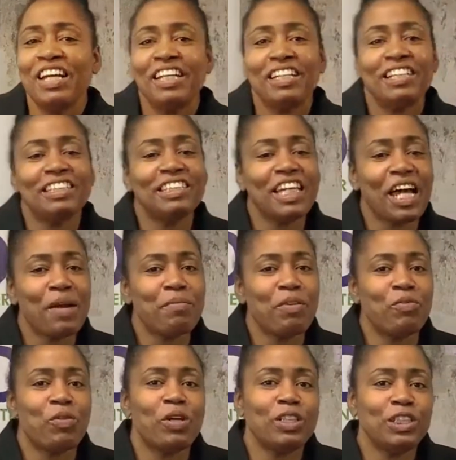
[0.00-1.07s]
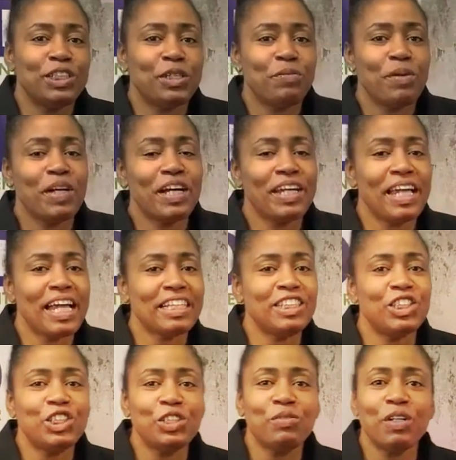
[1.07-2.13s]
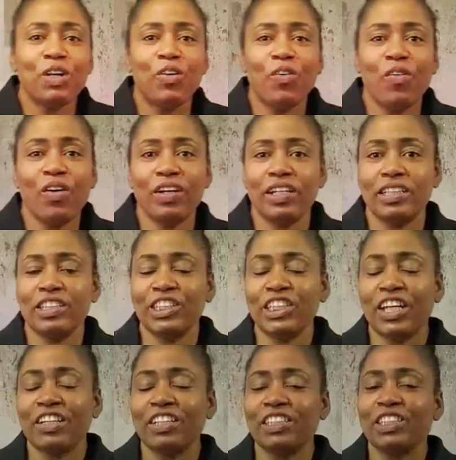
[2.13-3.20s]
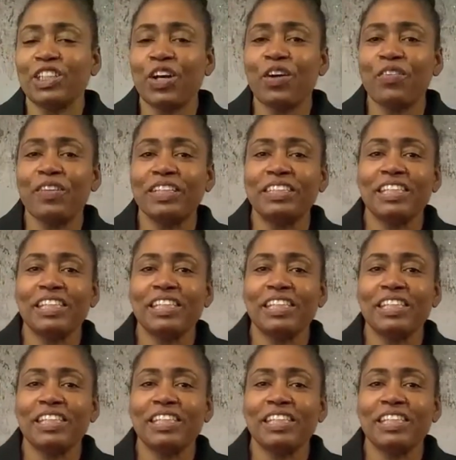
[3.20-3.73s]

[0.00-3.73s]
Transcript: It's time of worship. We're going to ask that you would go on and share the service.